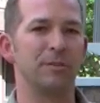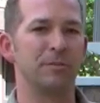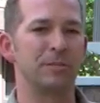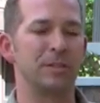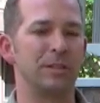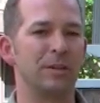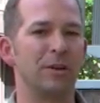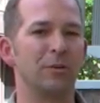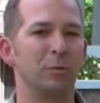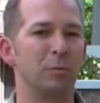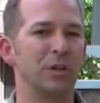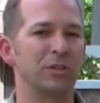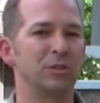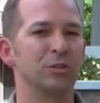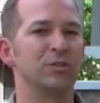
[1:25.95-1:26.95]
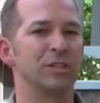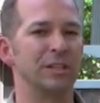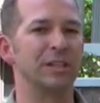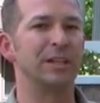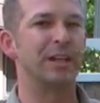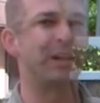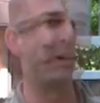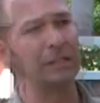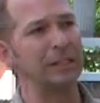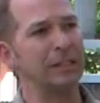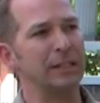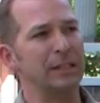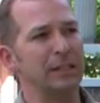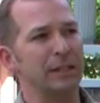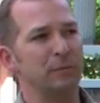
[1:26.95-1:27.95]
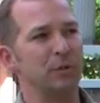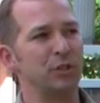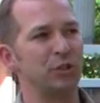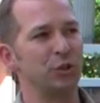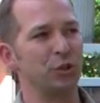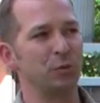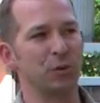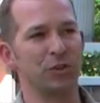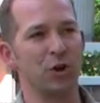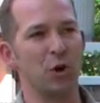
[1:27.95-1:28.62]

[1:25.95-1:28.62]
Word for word: to 1,500 pictures in a day. Been shooting with